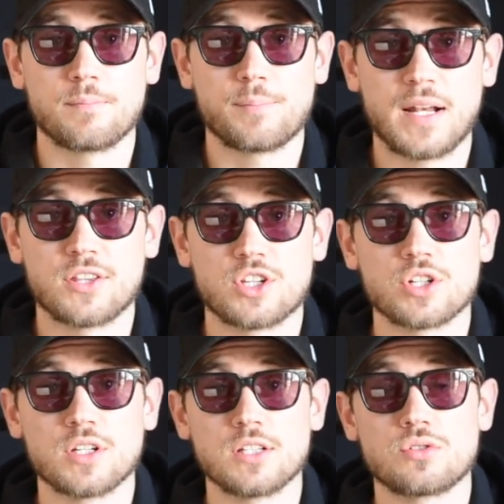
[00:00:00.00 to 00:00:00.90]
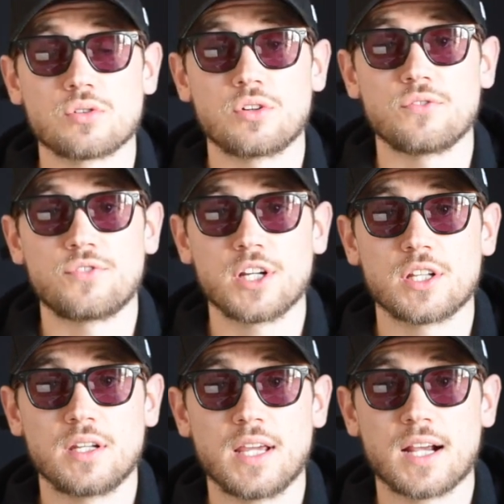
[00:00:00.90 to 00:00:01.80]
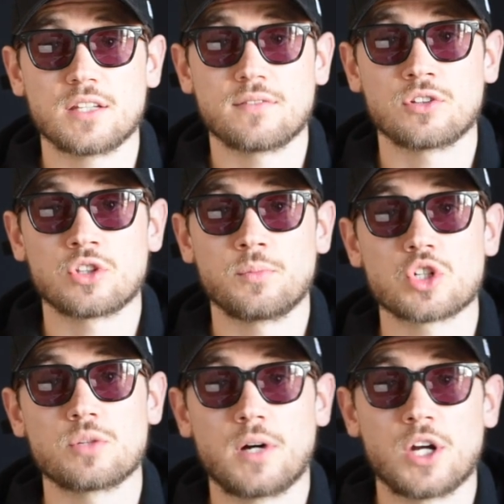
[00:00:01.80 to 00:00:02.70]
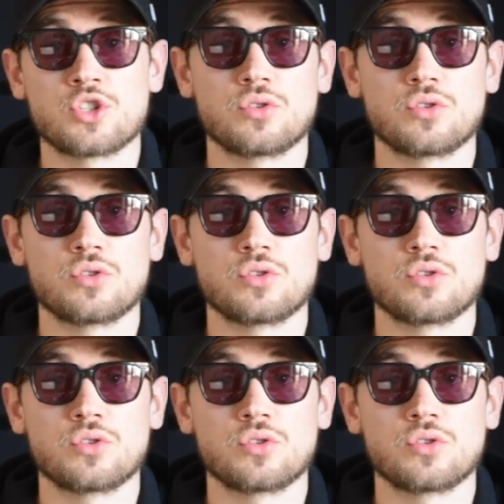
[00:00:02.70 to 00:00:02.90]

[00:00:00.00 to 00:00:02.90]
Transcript: Palantir needs to convert negative contribution margin